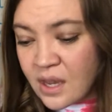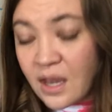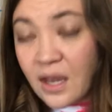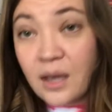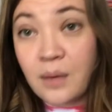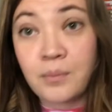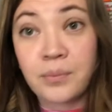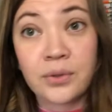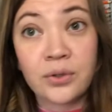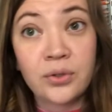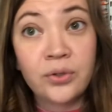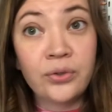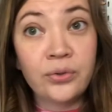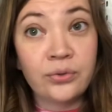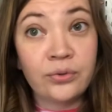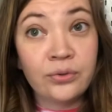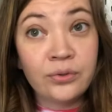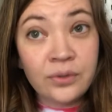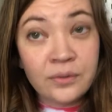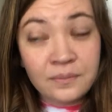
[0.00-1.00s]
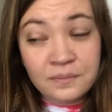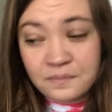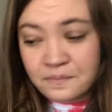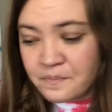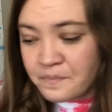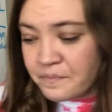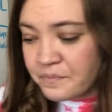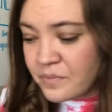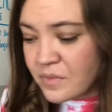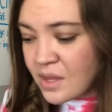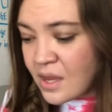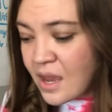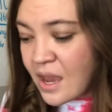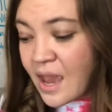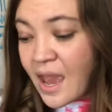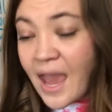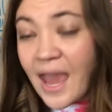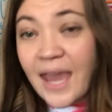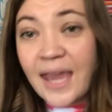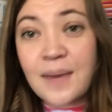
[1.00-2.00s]
a balloon,
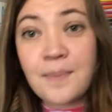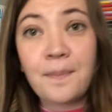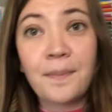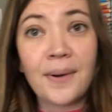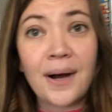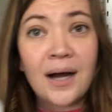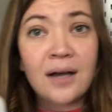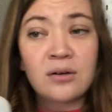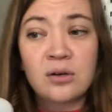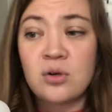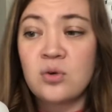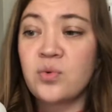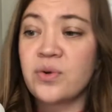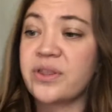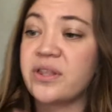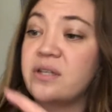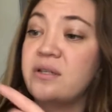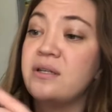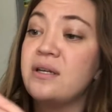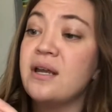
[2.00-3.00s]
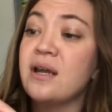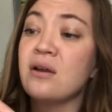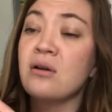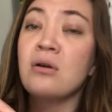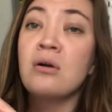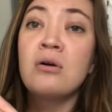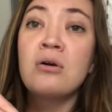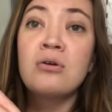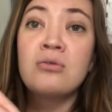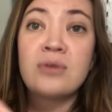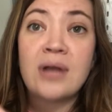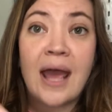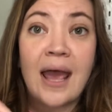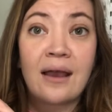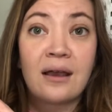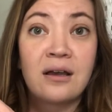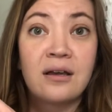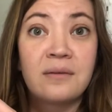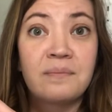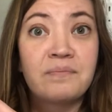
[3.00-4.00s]
a bottle with a narrow neck.